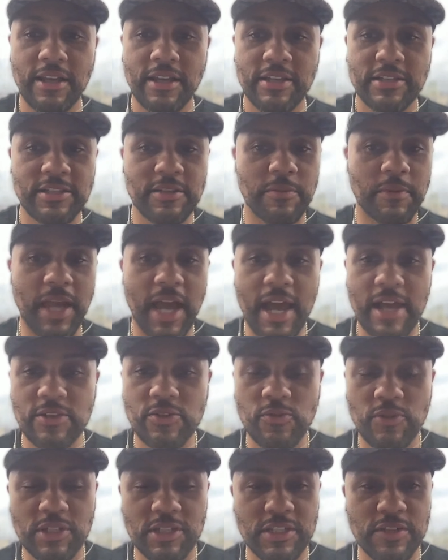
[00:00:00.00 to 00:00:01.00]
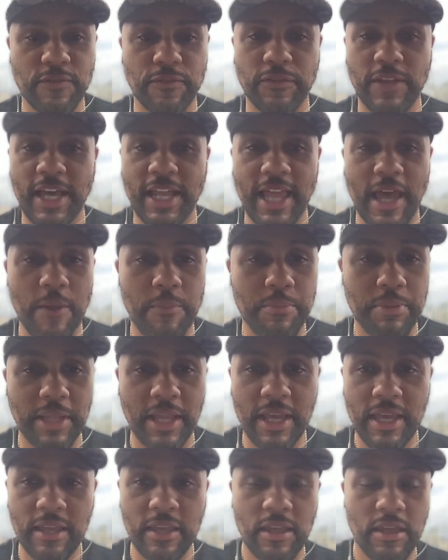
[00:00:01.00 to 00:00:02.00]
some guys who could just flat out
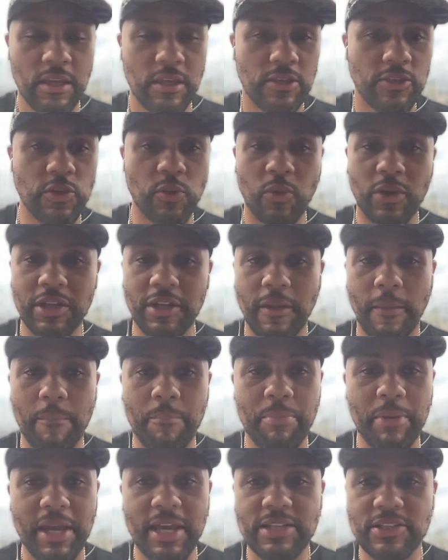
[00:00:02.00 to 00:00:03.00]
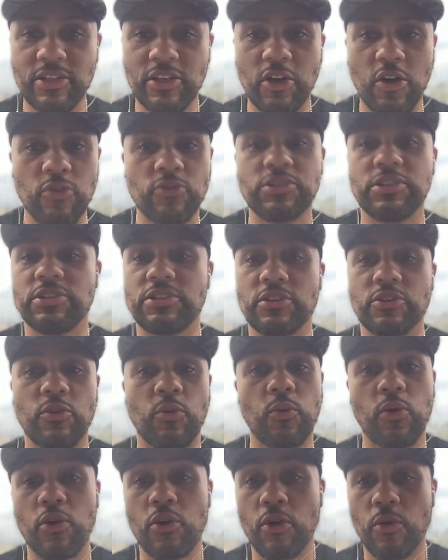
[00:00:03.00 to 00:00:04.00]
play, you're one of the best coaches in the
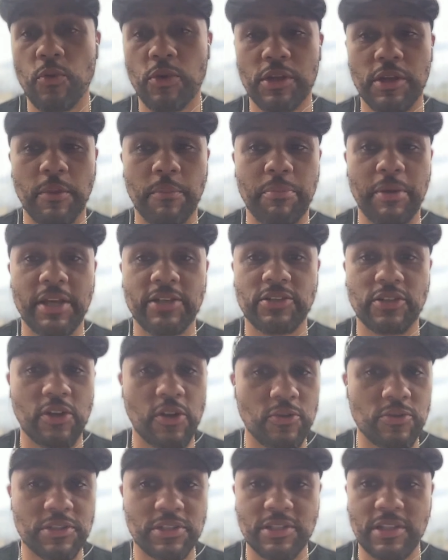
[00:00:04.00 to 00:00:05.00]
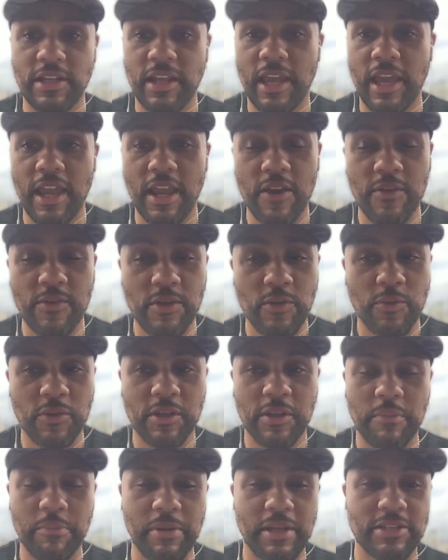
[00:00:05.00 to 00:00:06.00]
world, one of the best coaches in the area, one of
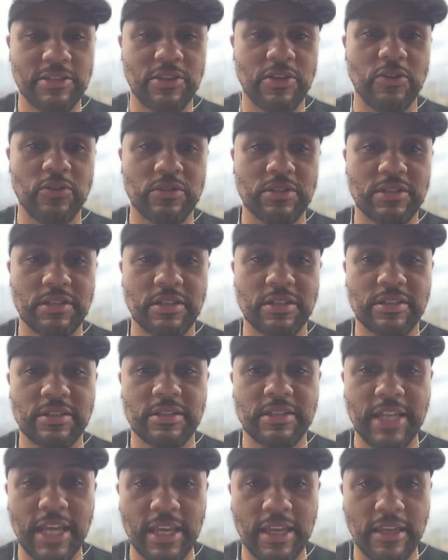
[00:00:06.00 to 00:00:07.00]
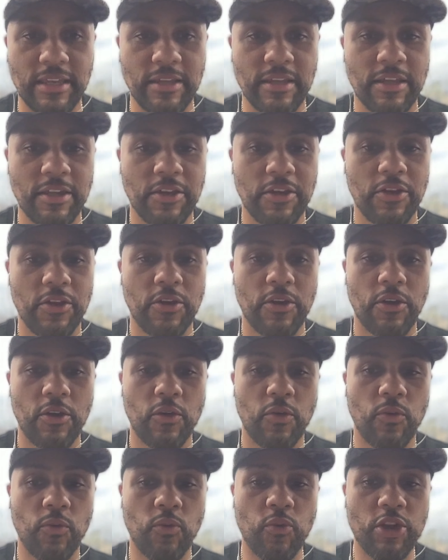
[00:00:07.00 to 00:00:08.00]
the best coaches in the state.
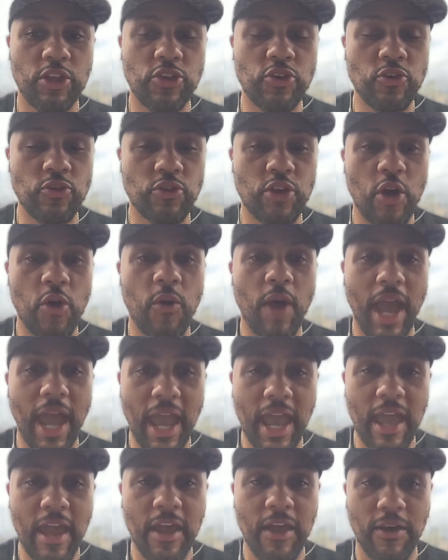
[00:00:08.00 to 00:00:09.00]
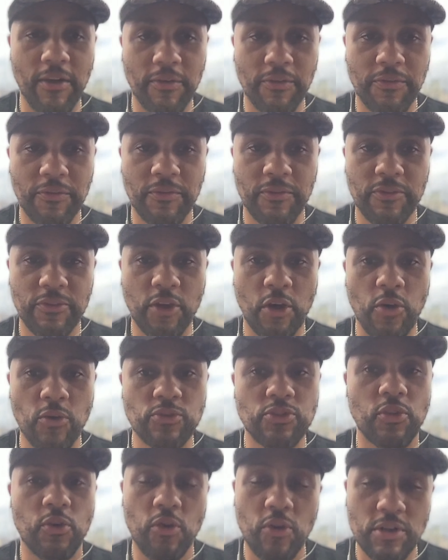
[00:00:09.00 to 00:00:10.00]
When you don't have those
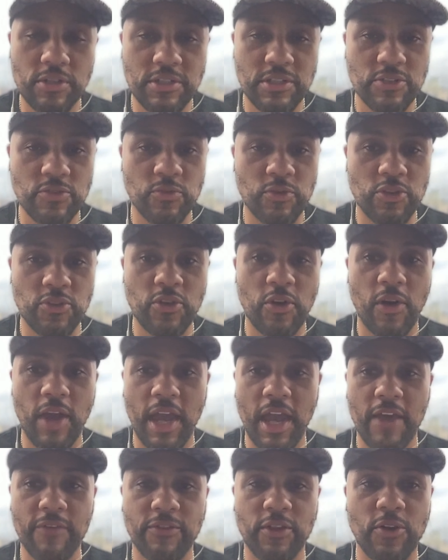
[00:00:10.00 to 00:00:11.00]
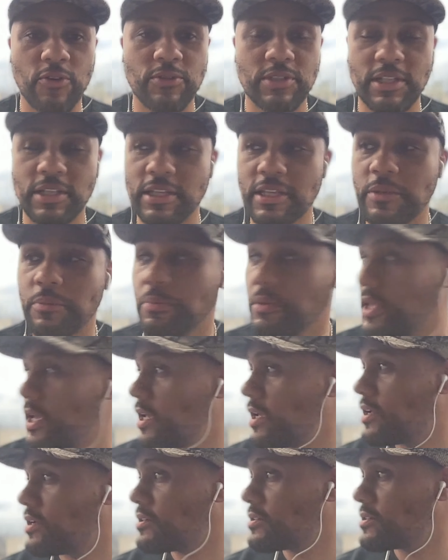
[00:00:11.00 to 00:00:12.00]
horses, when you don't have those elite
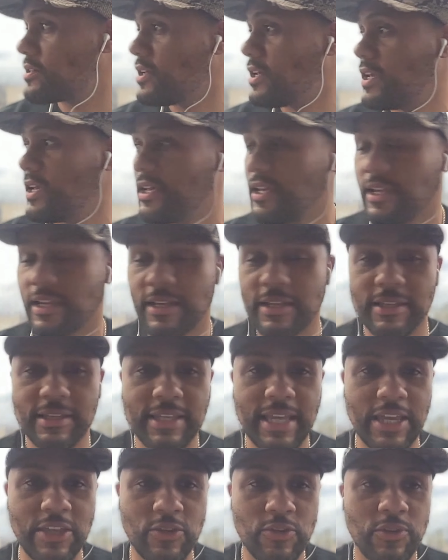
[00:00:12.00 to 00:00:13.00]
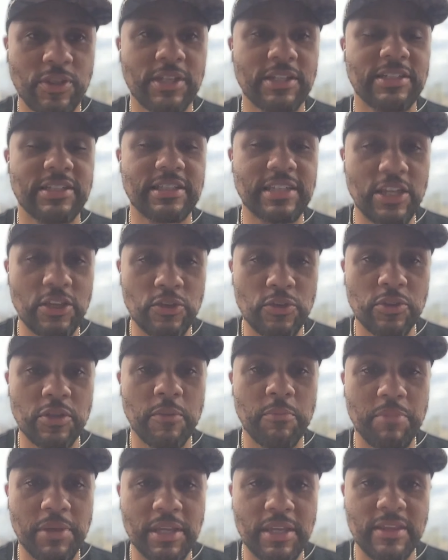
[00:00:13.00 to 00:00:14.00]
players, can you continue to
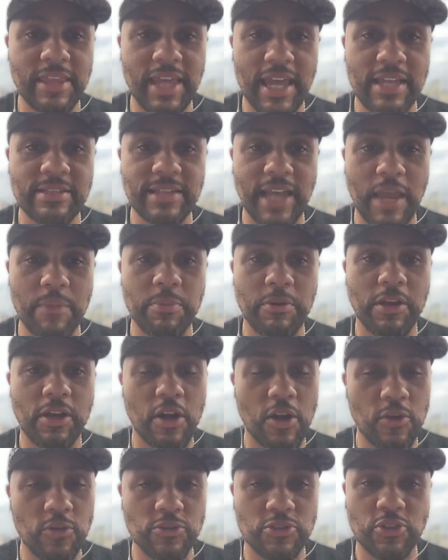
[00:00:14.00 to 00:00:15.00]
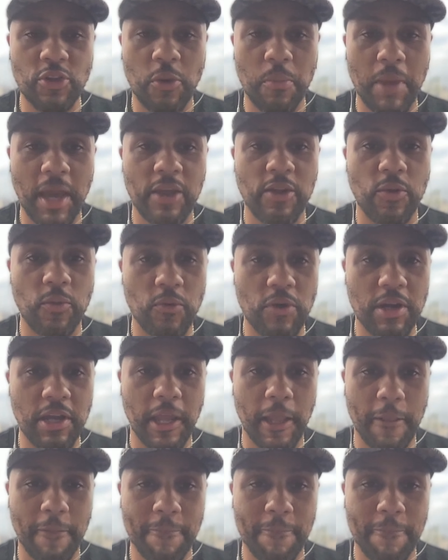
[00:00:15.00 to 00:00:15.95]
be that type of coach no matter what?